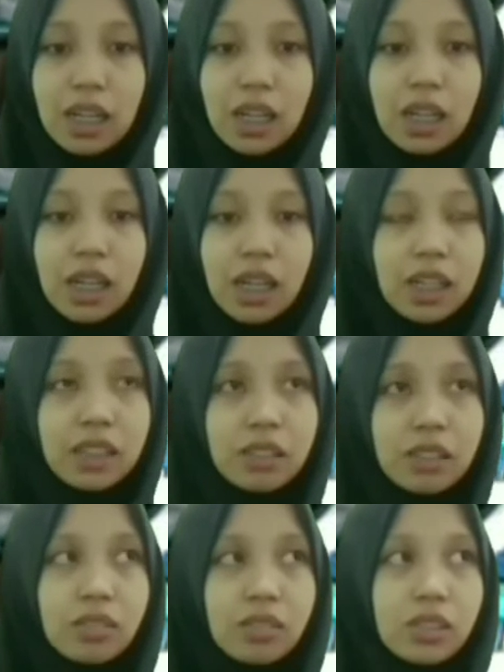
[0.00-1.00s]

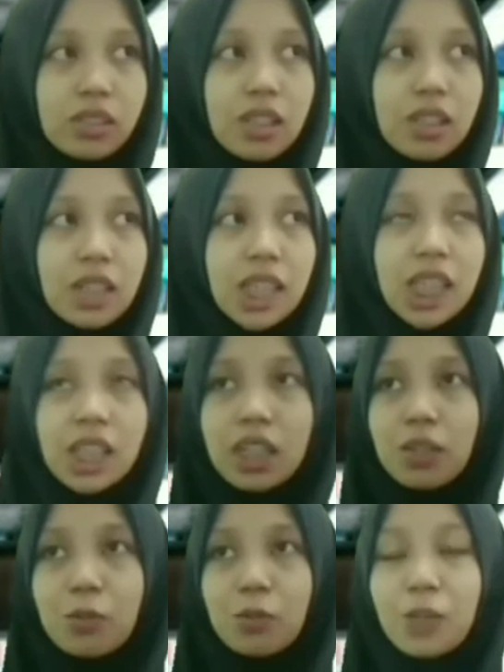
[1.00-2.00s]
And
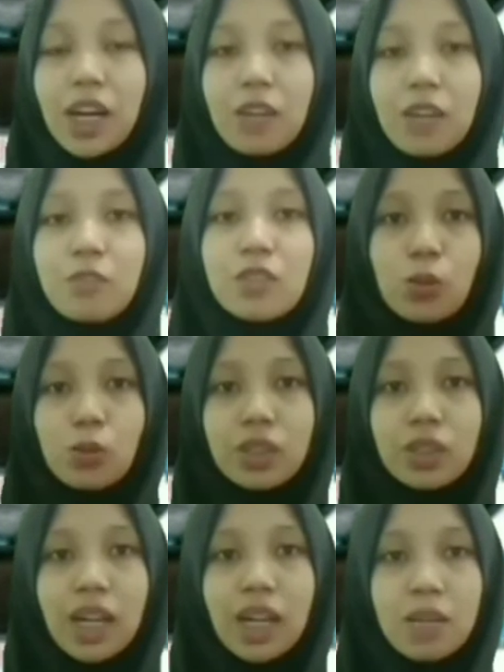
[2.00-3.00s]
here, we have two
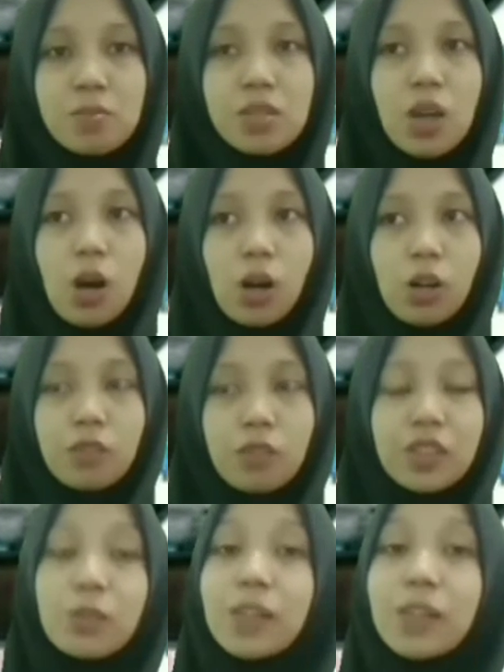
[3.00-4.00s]
types of
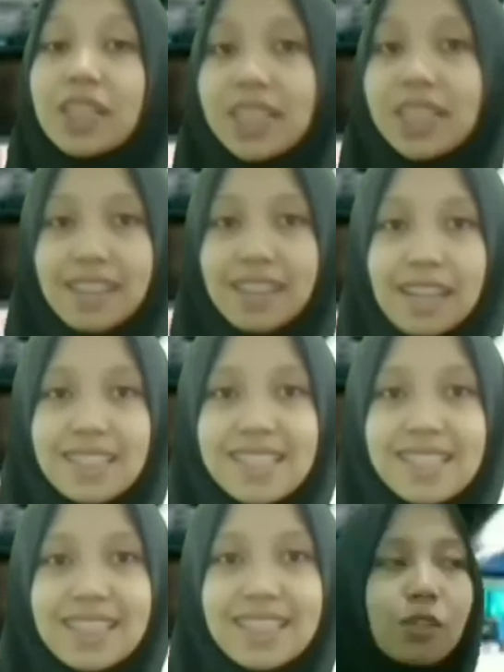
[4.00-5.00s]
Indonesian
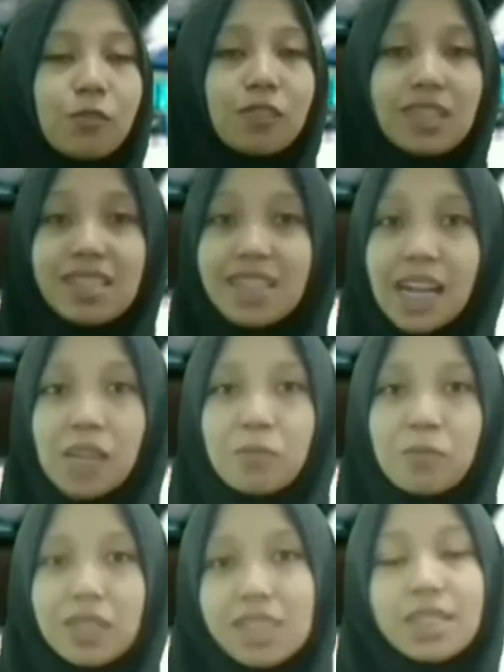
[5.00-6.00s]
currency. The first type
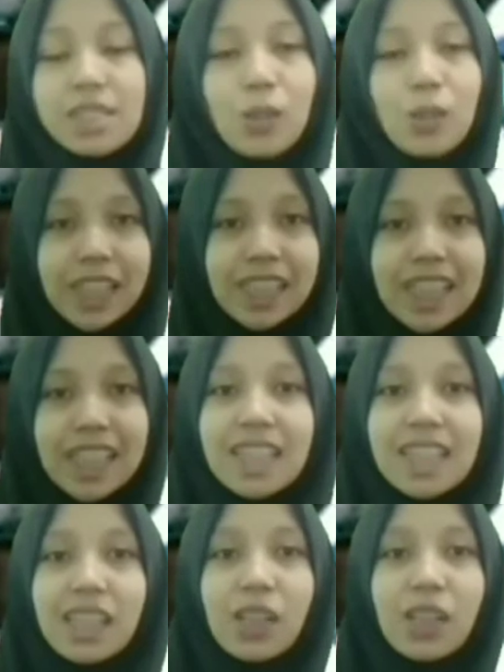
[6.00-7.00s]
is coin.
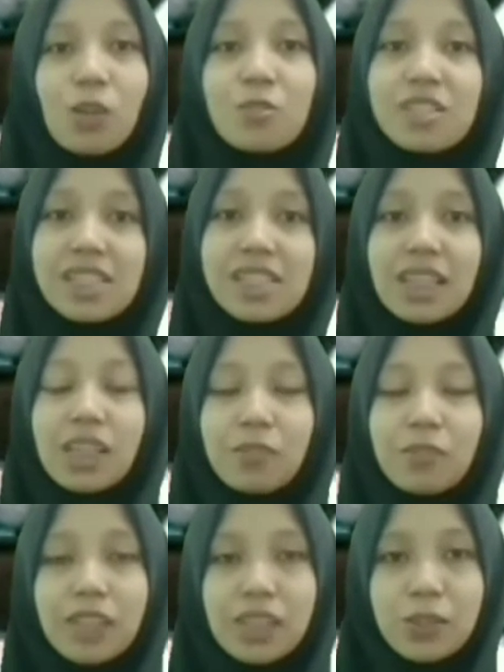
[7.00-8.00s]
The lowest
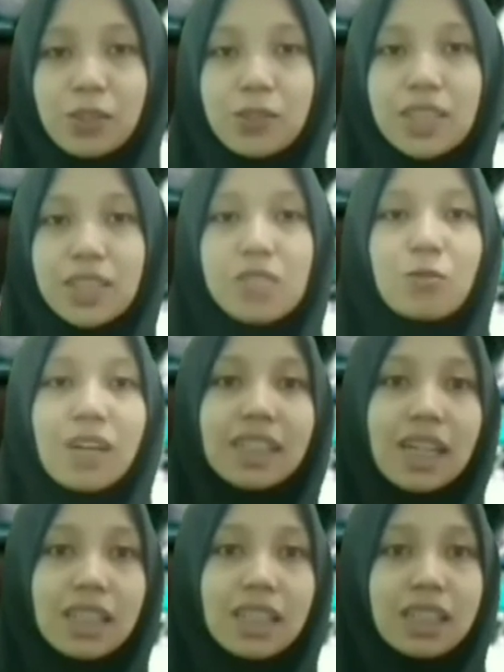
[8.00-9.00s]
value is
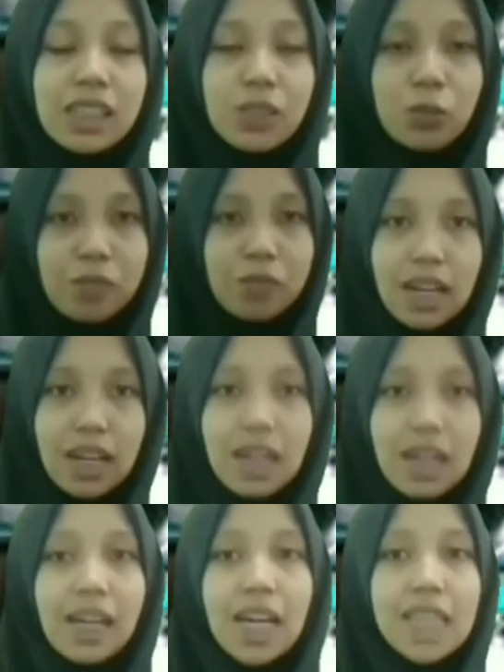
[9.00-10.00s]
100 rupiah
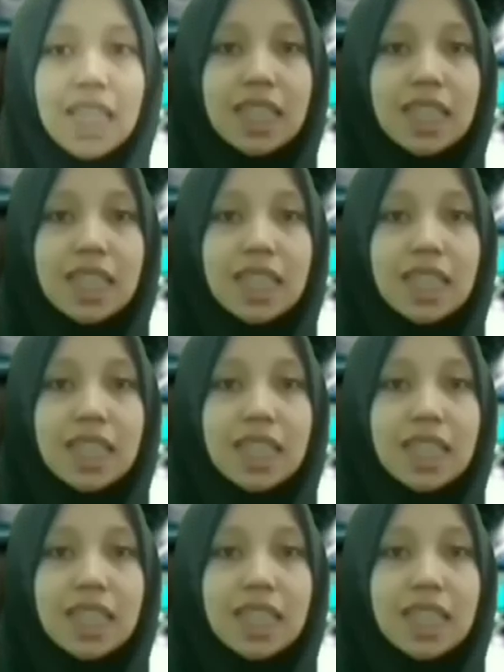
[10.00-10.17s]
and the